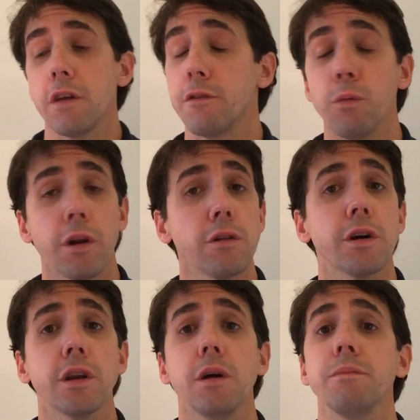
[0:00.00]
If you want to
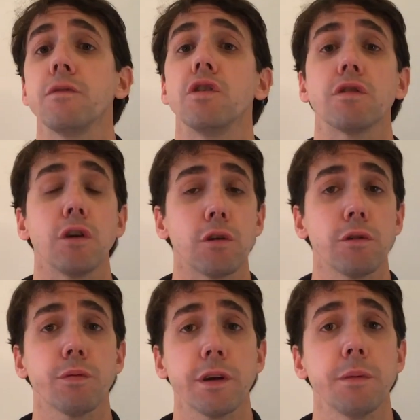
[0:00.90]
look it up, just go
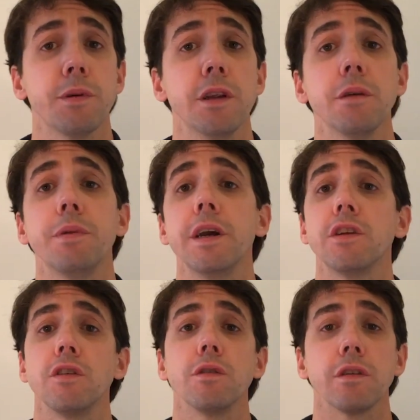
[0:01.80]
to its Wikipedia
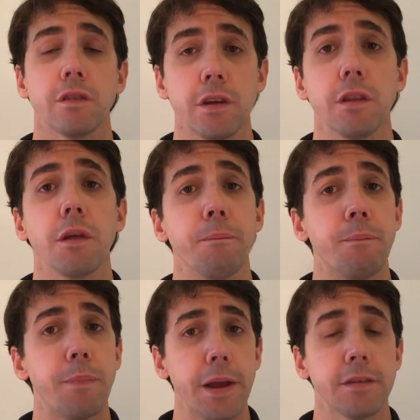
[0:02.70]
page and you can see the
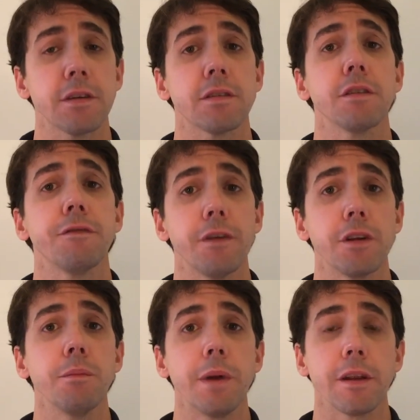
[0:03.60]
basics and the
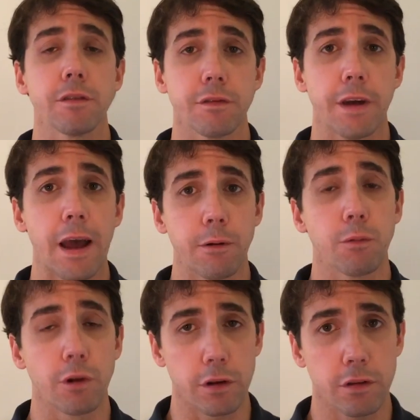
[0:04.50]
fundamentals of how
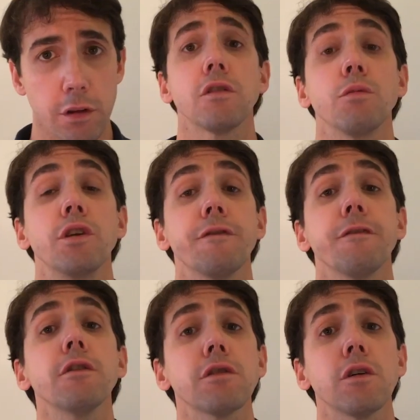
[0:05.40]
it works. So when you
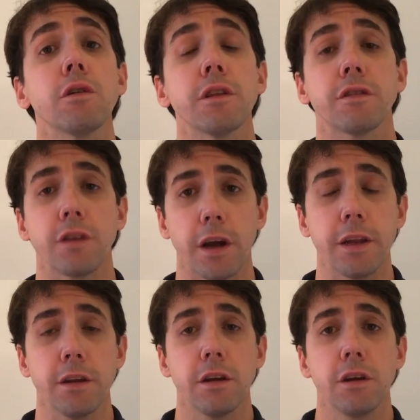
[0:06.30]
first go to the
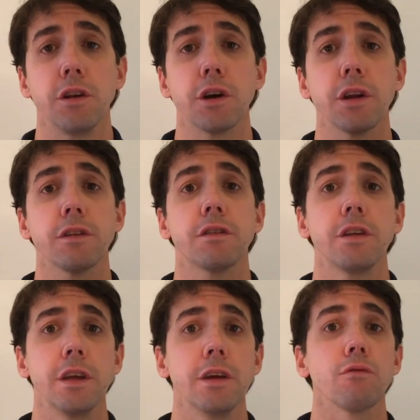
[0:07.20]
site, you're going to
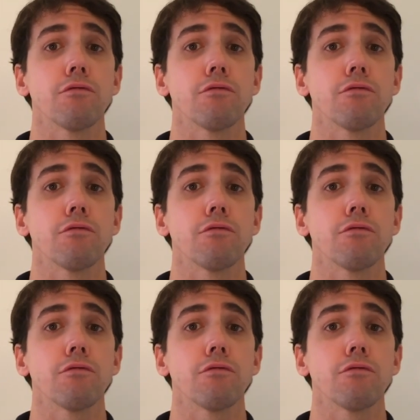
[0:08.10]
see